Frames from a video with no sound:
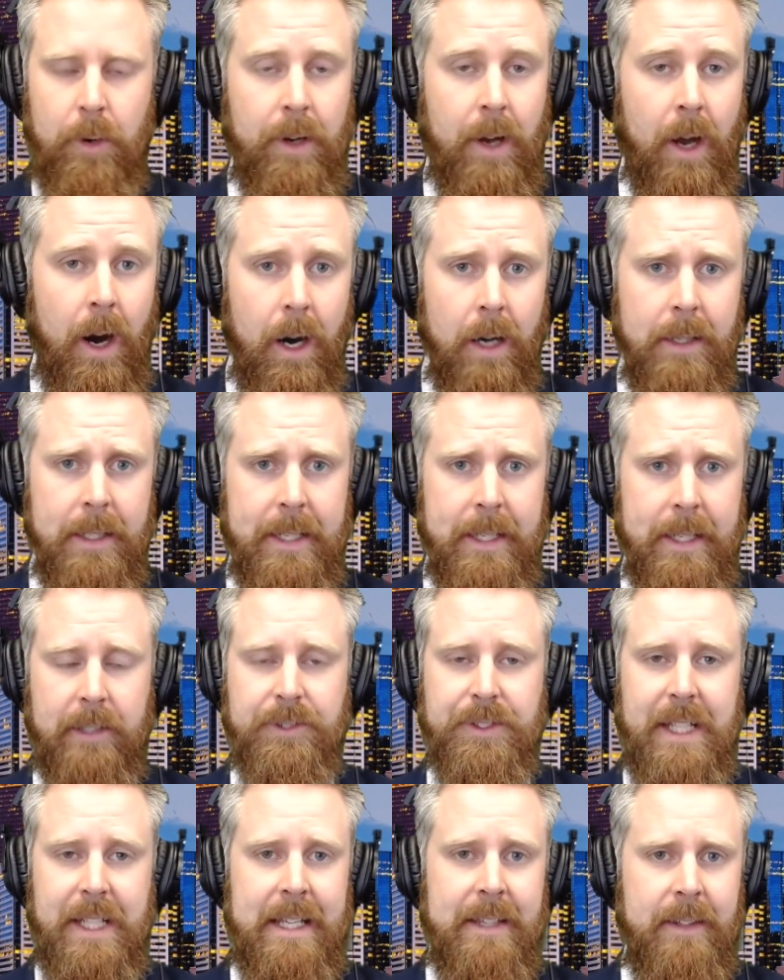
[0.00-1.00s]
for
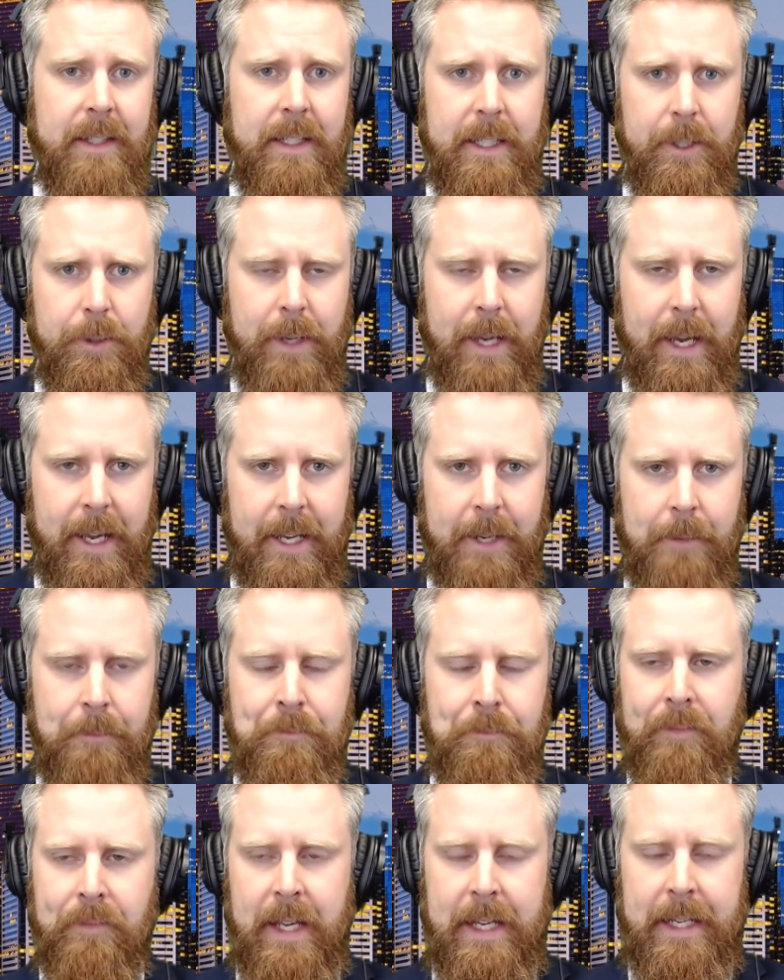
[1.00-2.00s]
context, in the UK,
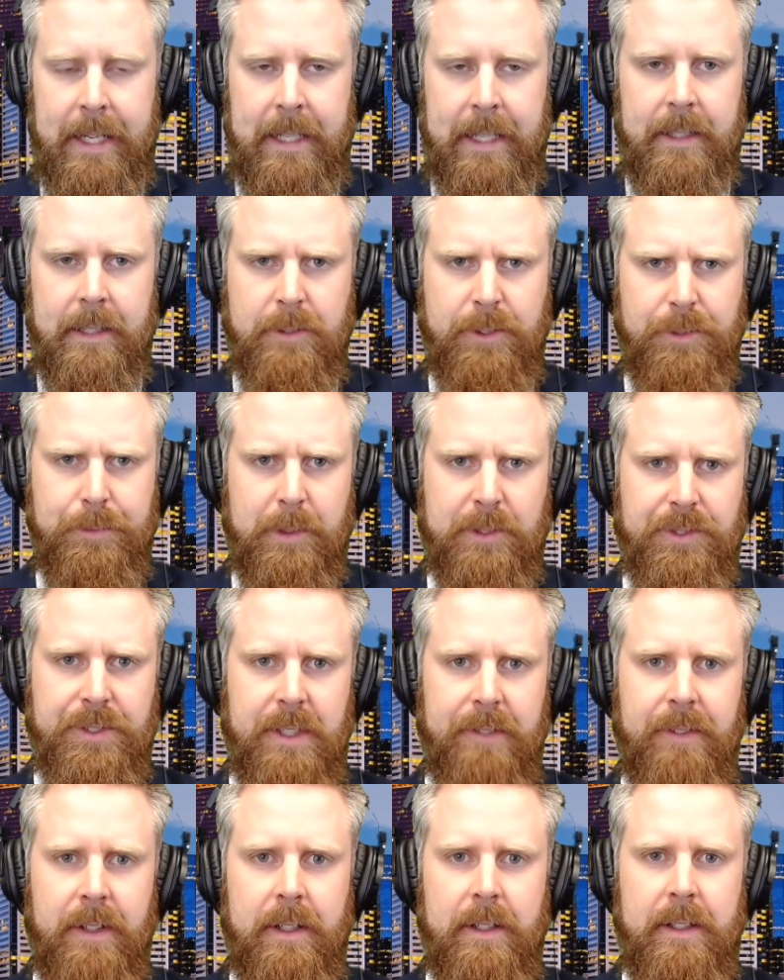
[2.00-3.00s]
in England
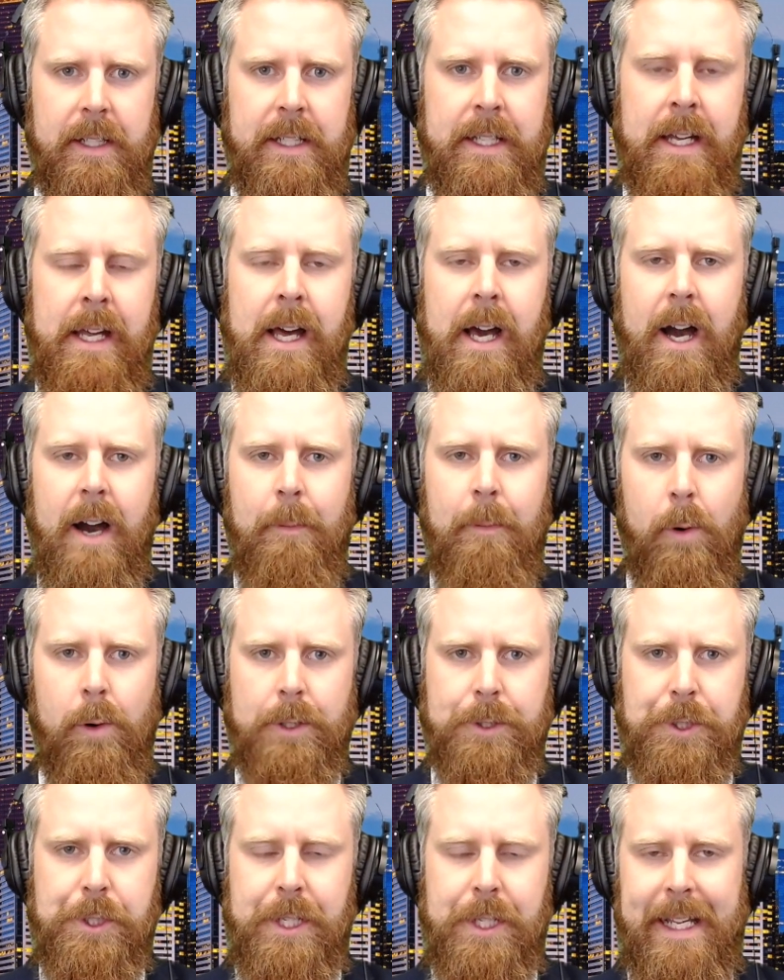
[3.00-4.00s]
specifically,
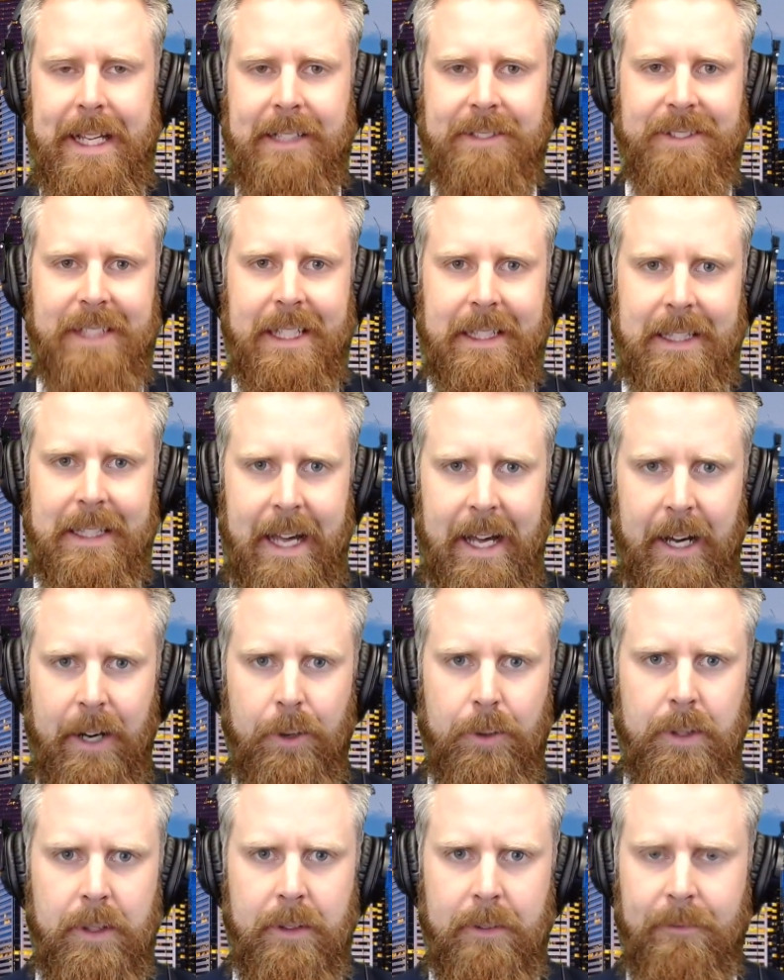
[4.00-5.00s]
abortion is
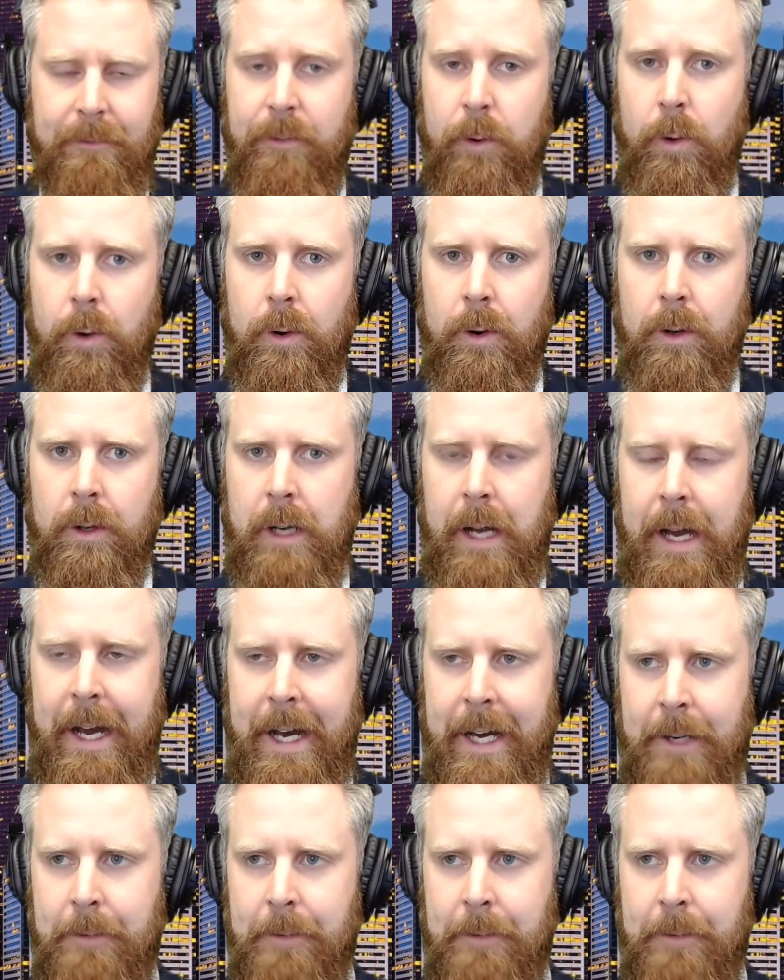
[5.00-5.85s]
allowed for